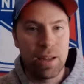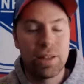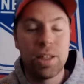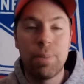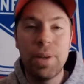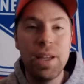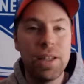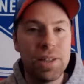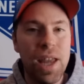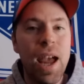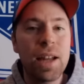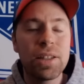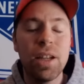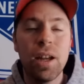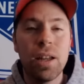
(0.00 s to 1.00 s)
To be
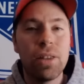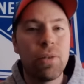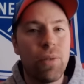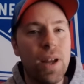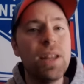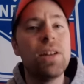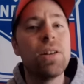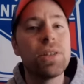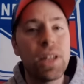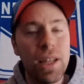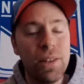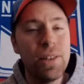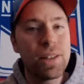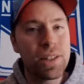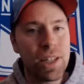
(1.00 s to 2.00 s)
exact, the Rangers in
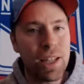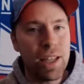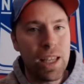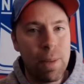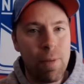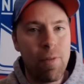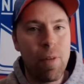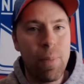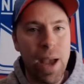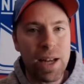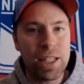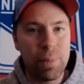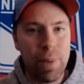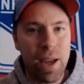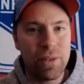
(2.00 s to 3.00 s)
the second game of a
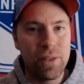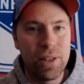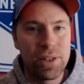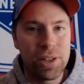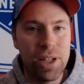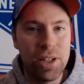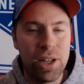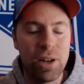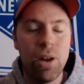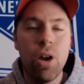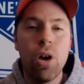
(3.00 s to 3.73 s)
back-to-back this season